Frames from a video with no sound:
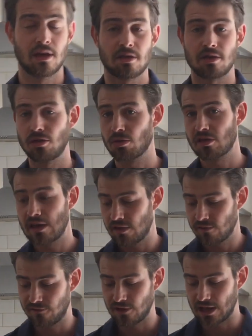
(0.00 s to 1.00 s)
So you'll see
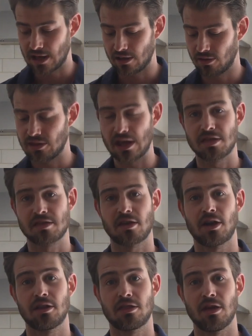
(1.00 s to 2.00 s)
the filling on the
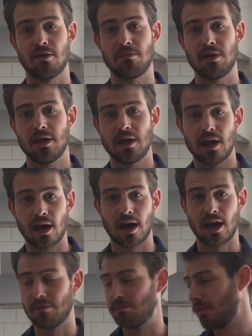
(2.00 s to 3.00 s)
inside of them
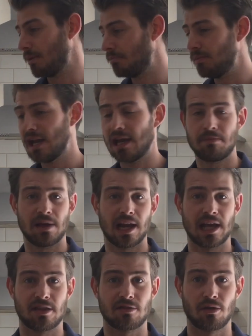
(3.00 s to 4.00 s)
a little bit
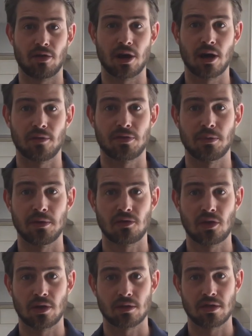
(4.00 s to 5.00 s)
later on after we've
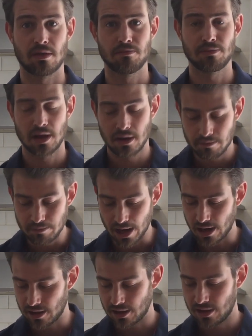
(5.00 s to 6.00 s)
cooked them,
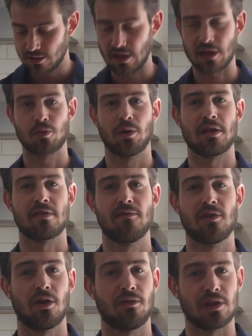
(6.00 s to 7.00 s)
but that's what it's
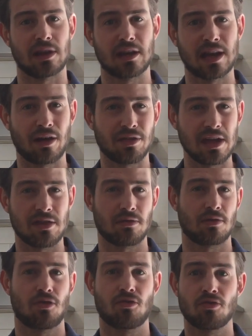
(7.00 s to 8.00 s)
involving. Now these
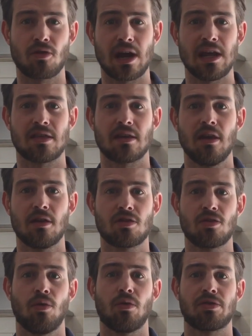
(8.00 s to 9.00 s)
are a great
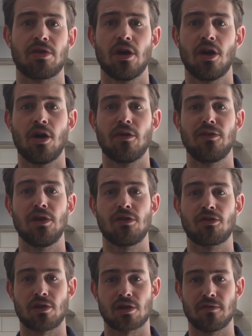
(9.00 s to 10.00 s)
source of
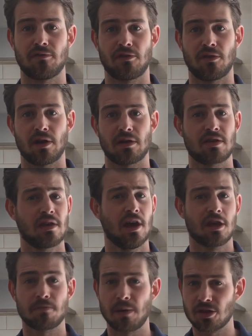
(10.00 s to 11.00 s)
nutrition for us,
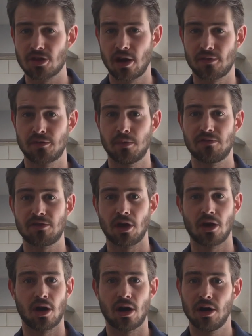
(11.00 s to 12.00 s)
especially after we've
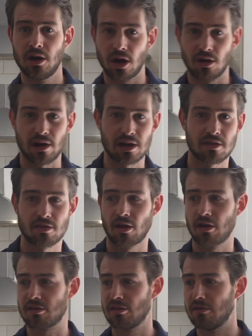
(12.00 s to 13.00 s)
done our
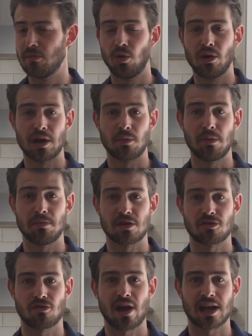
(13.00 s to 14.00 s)
exercise in the morning with
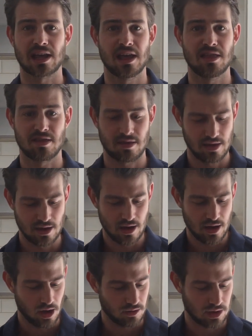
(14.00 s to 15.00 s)
Mr. Atkins,
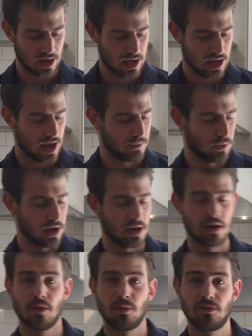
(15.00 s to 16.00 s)
okay, and
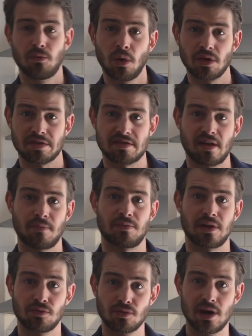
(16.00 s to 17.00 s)
we want
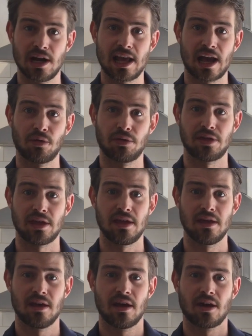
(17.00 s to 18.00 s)
something really healthy,
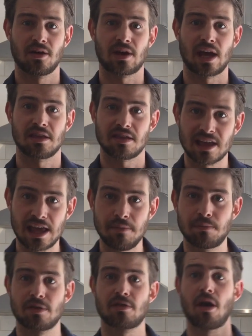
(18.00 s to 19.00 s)
okay, to
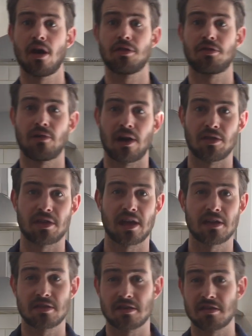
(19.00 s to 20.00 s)
keep us going throughout the
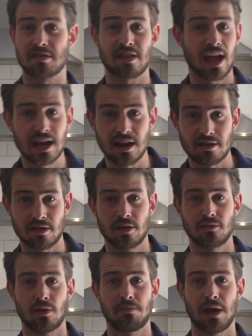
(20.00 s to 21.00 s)
day, to sustain us
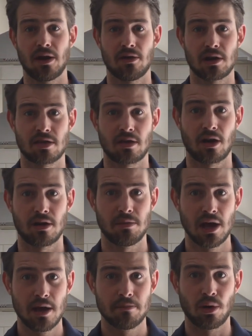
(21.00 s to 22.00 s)
over a period of time,
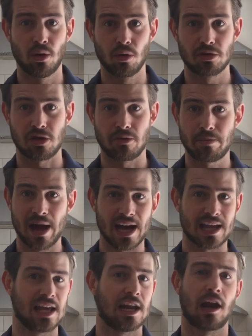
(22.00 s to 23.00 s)
but also
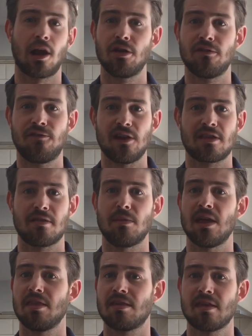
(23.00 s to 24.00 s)
pack in a load of
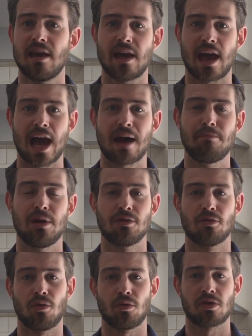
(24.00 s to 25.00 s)
vitamins and
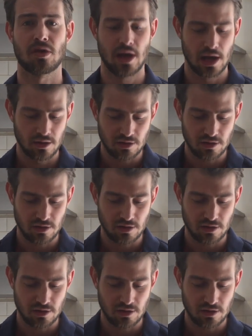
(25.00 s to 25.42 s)
minerals.